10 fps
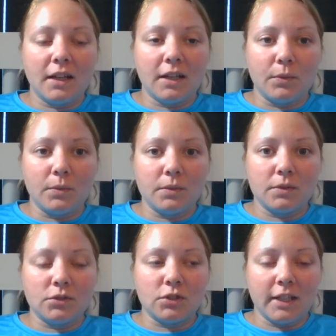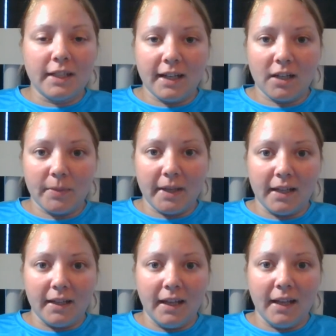I tried to get out of
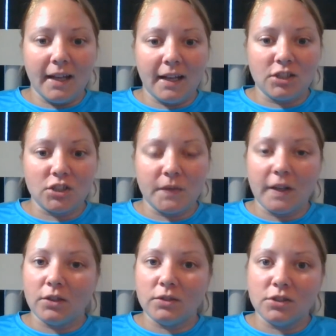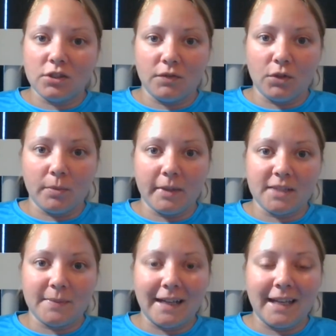bed, and I just fell to the floor
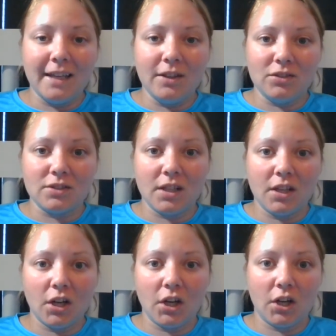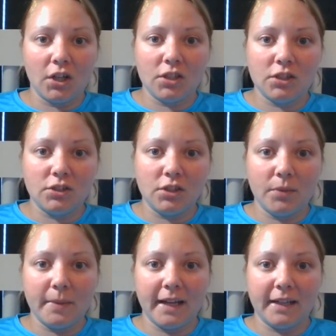because my heels hurt
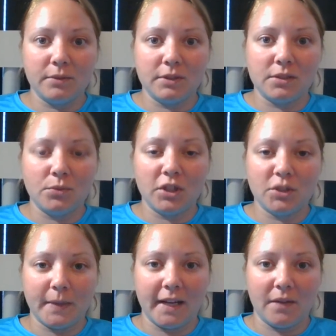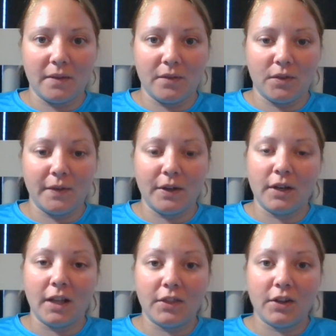so bad. It was the worst pain I've ever felt,
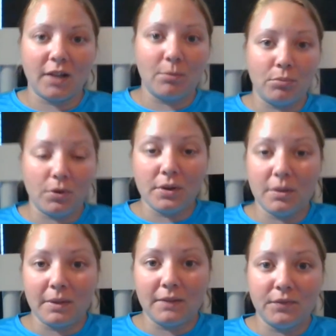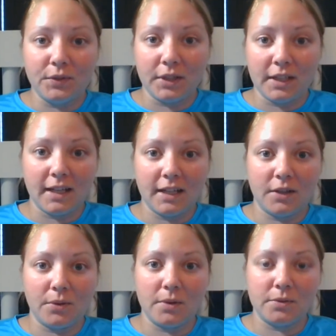and I thought I had broken my foot. I didn't
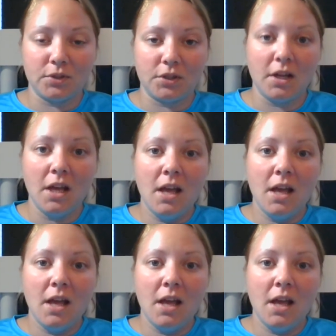know what was wrong.